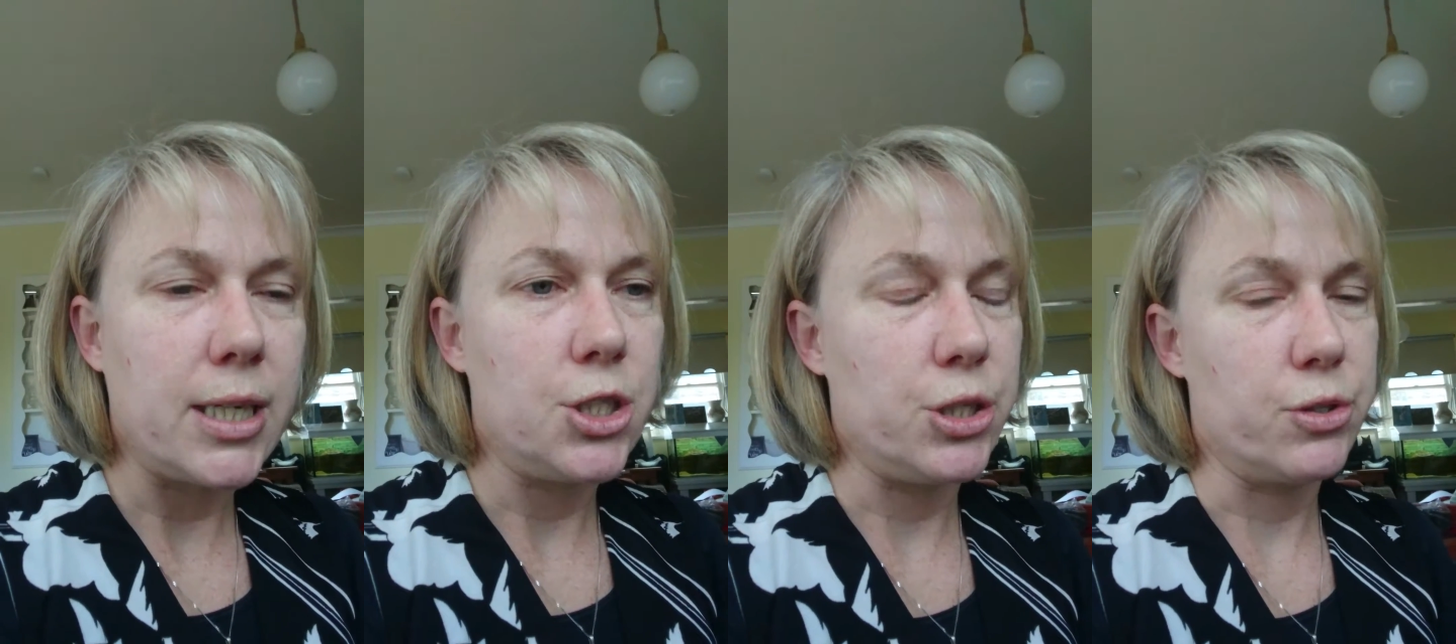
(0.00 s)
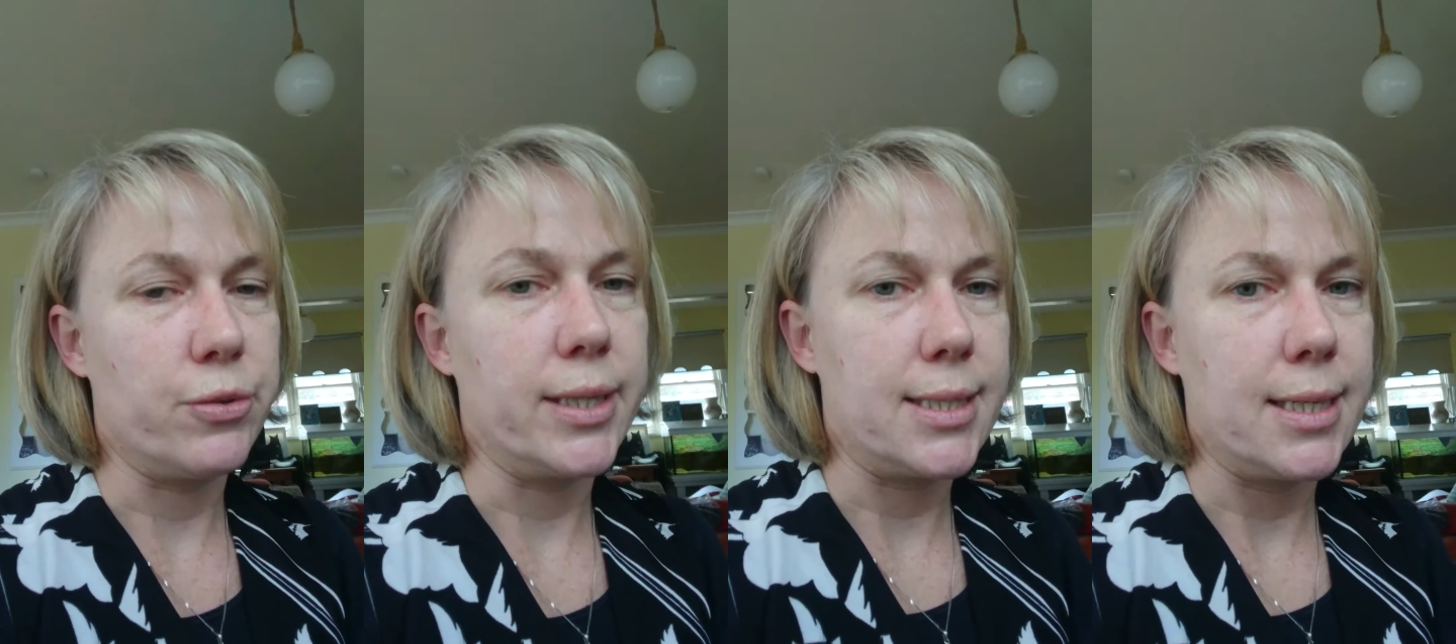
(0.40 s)
She was
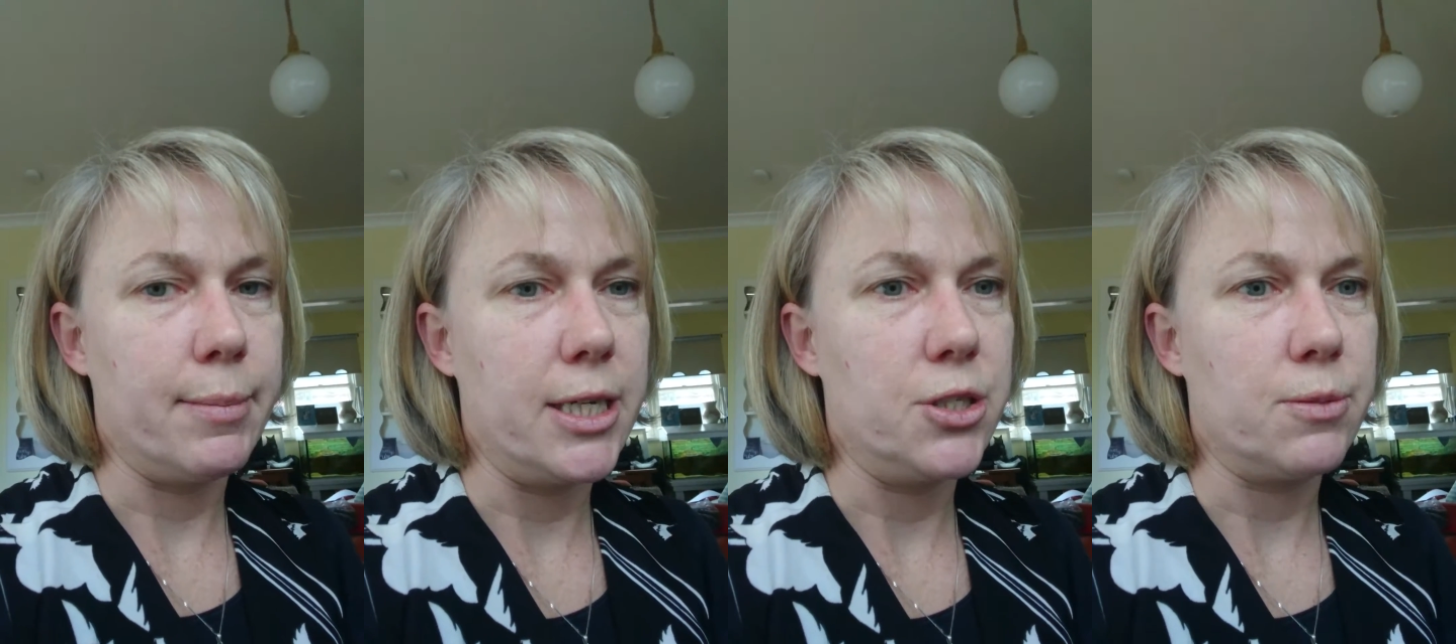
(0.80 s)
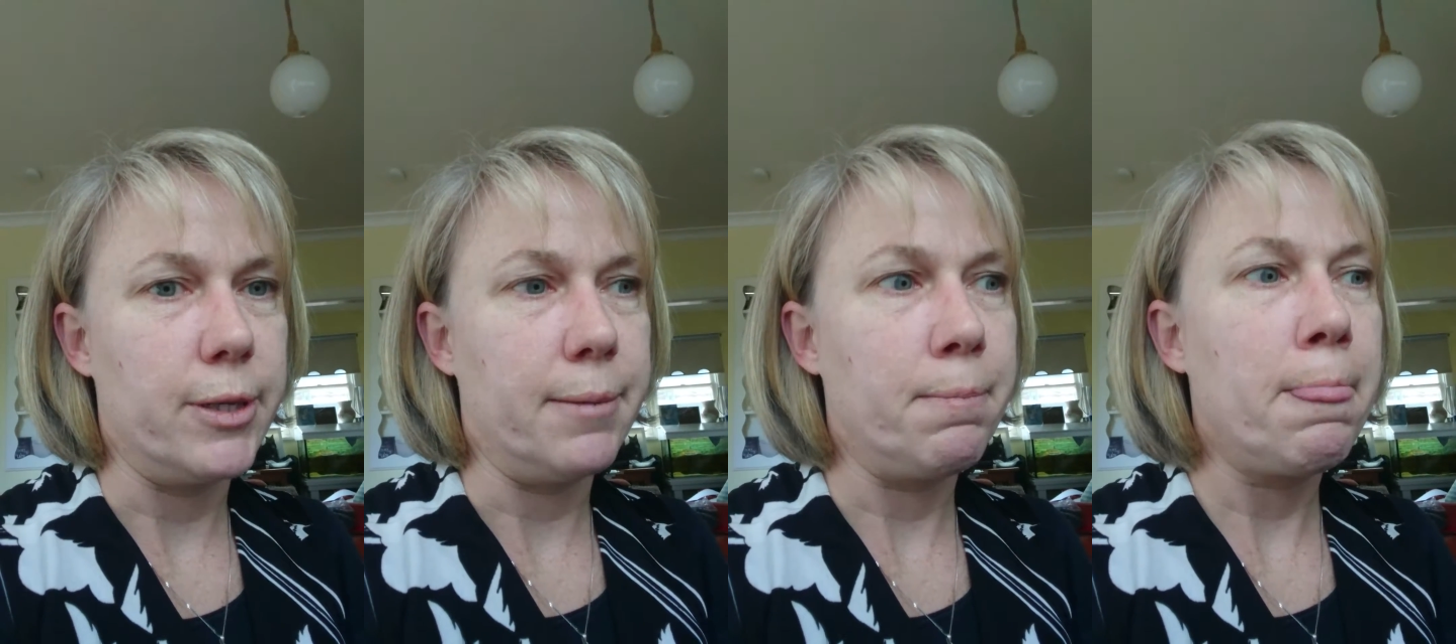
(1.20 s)
around the same age as
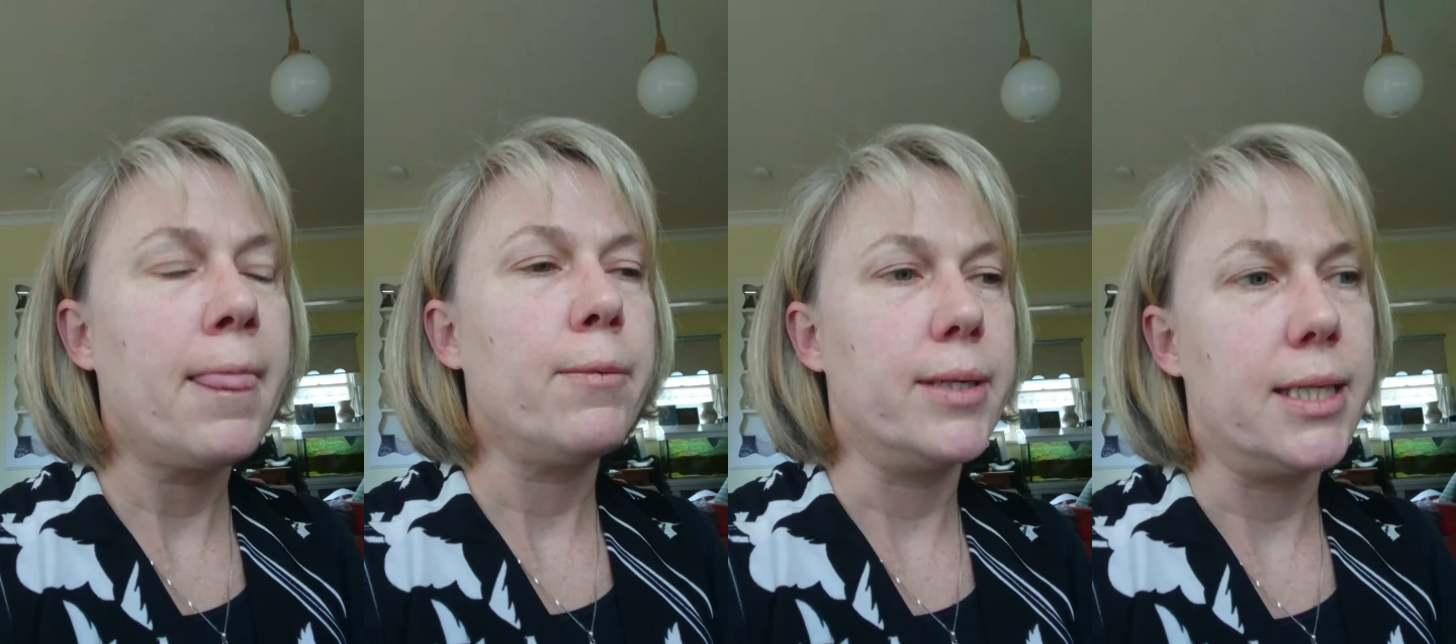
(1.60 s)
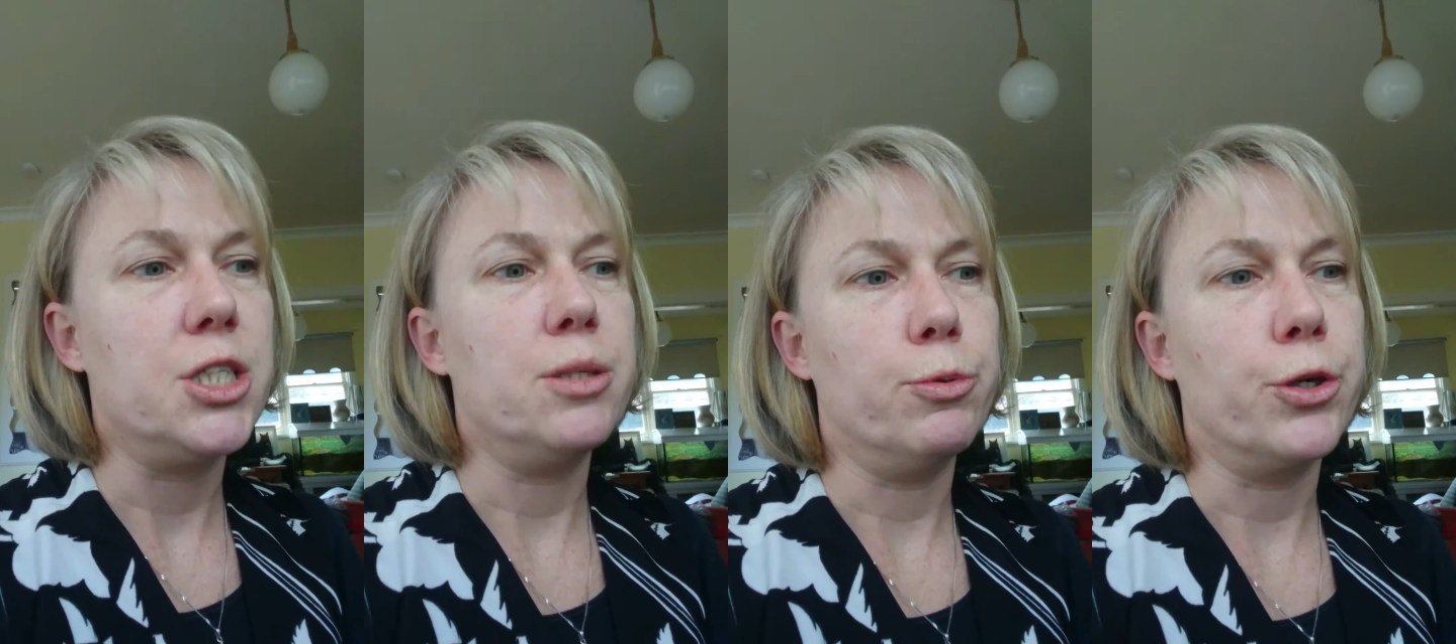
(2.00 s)
me. One day
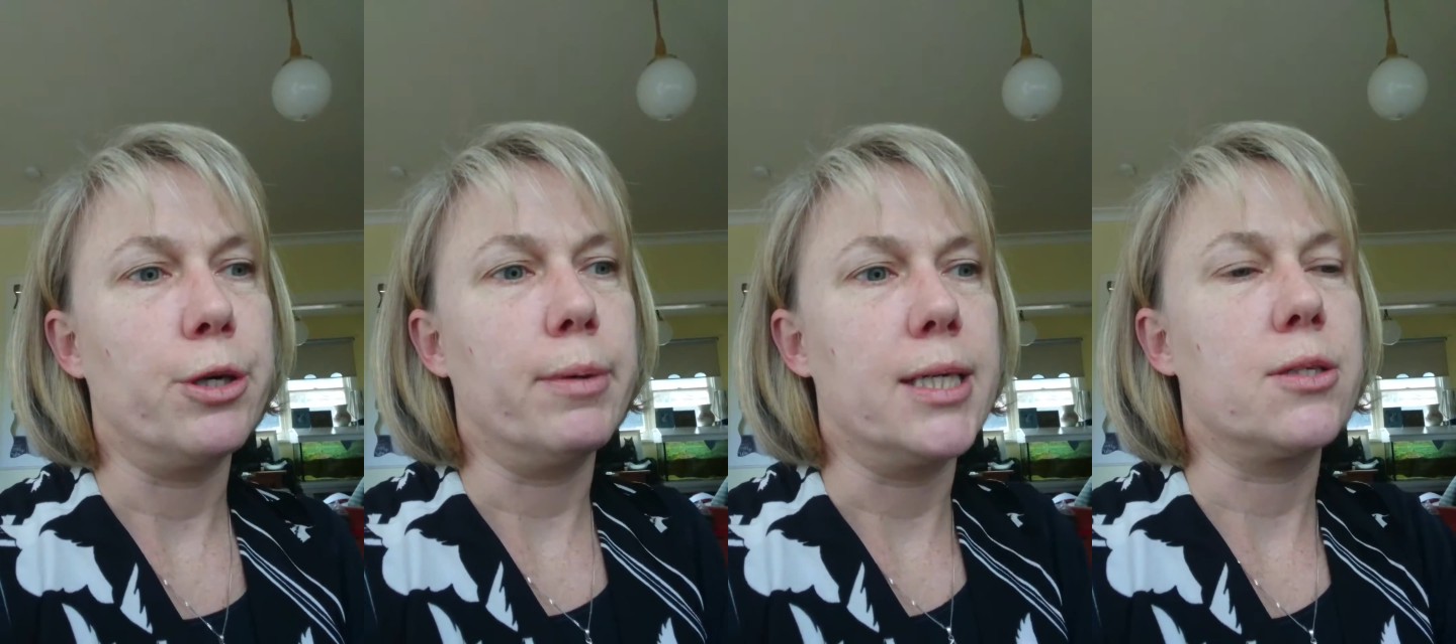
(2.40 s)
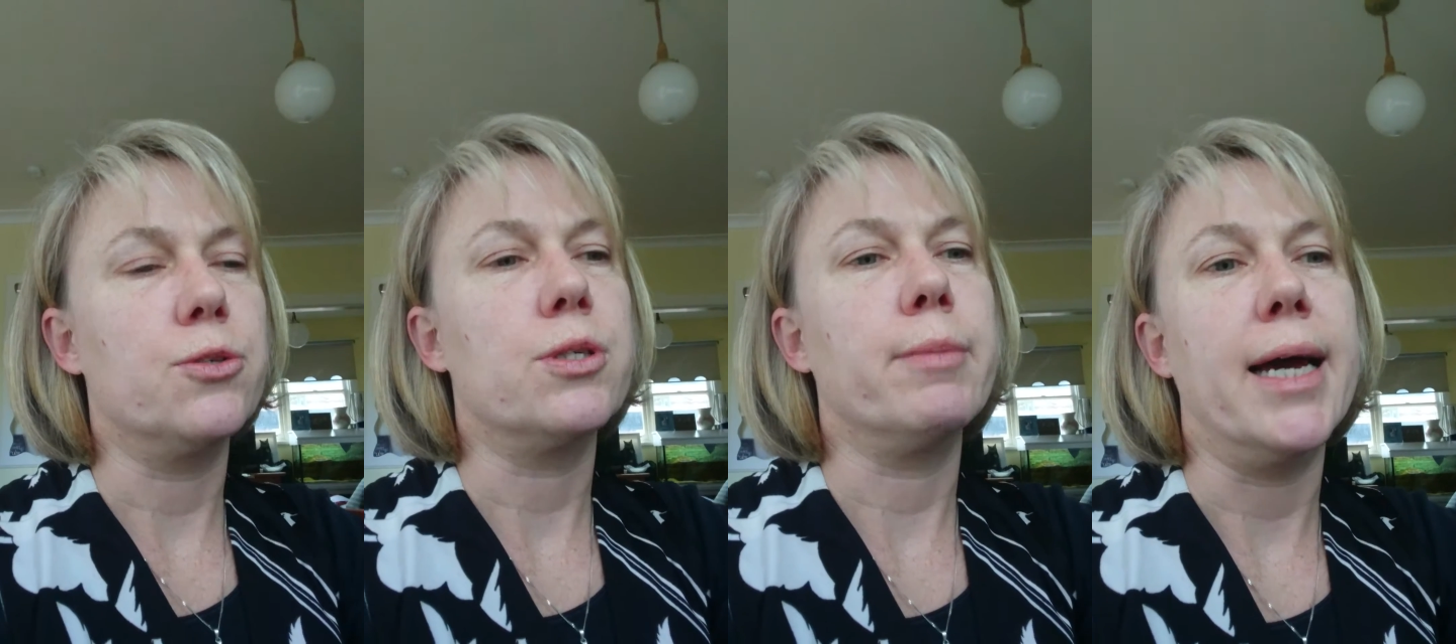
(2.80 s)
she brought her
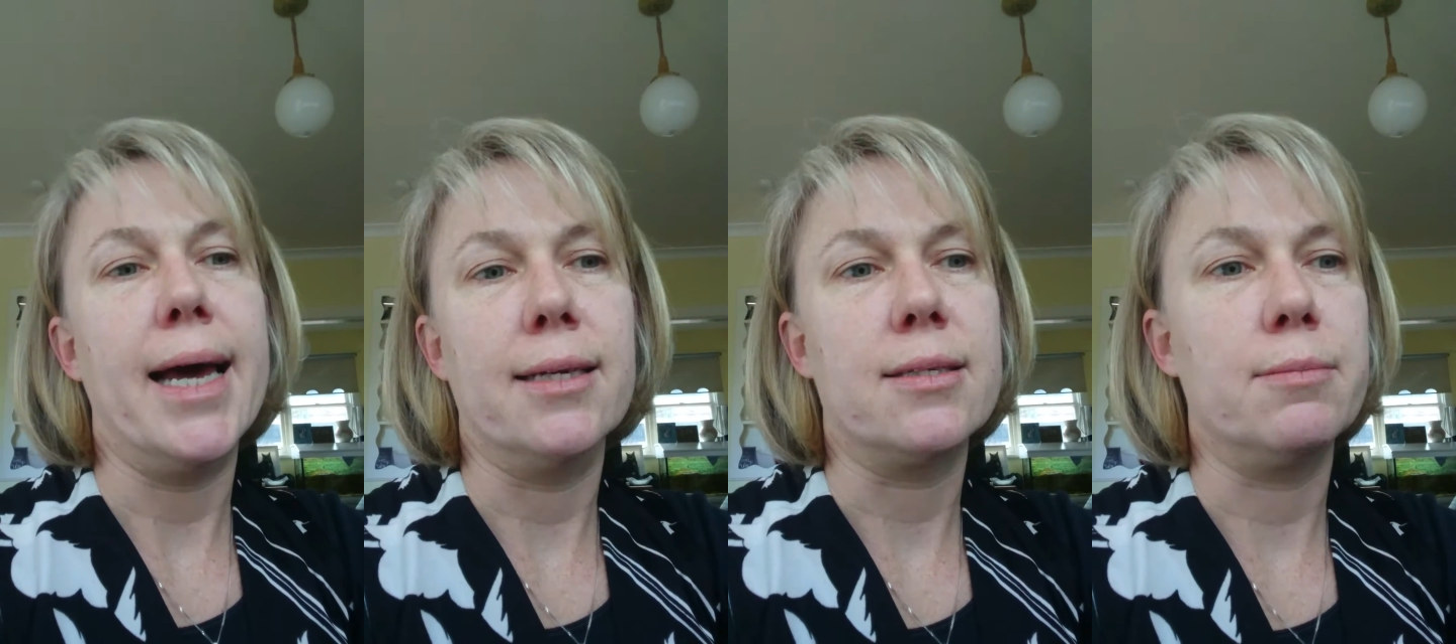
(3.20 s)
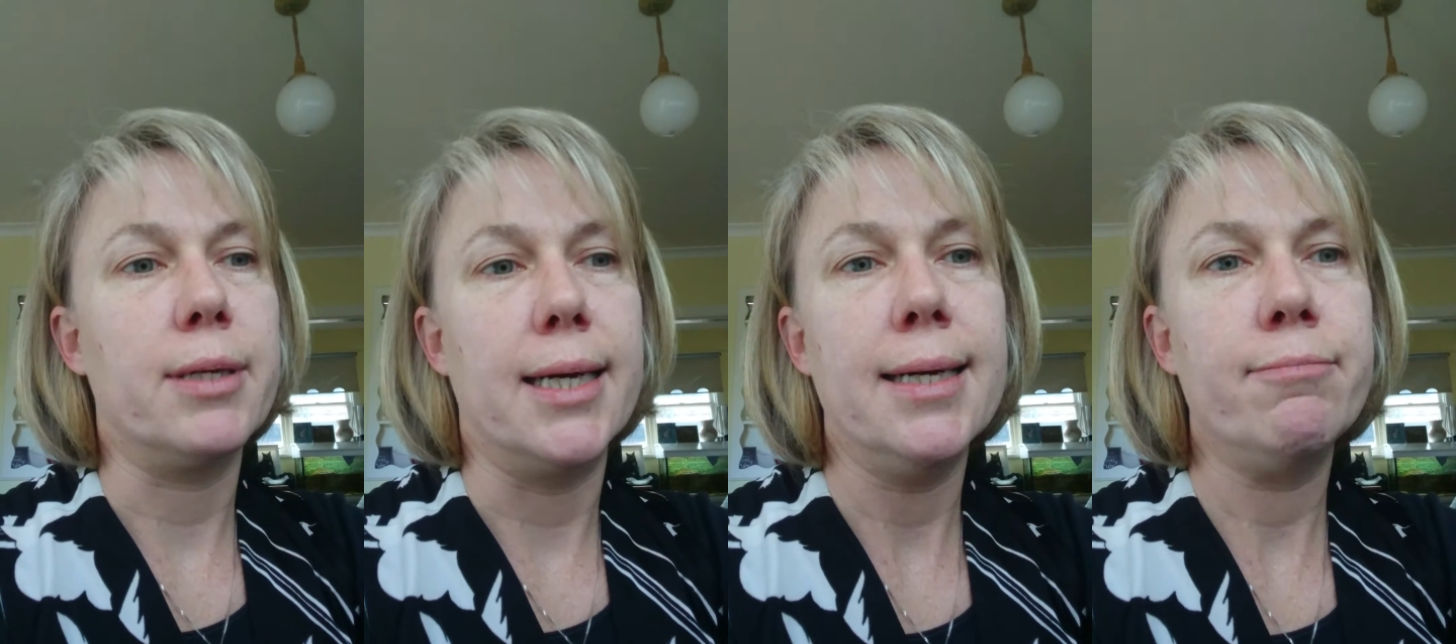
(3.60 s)
bicycle to my house to
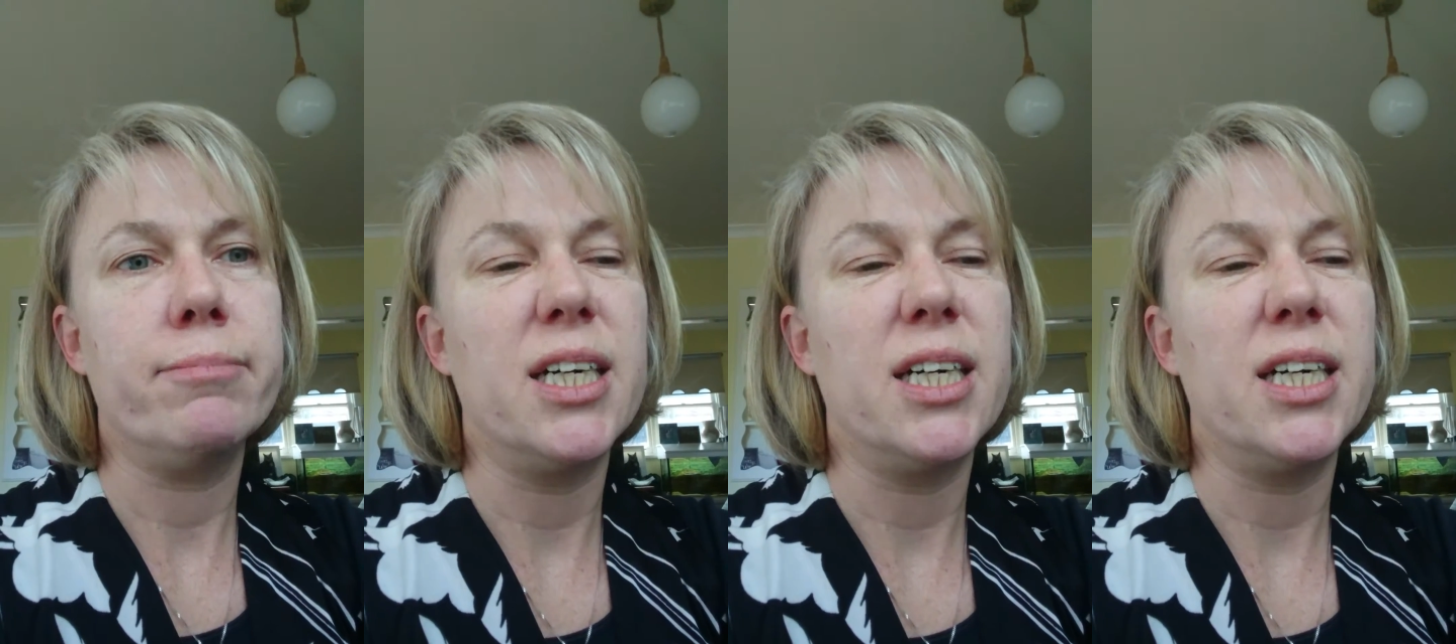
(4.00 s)
play.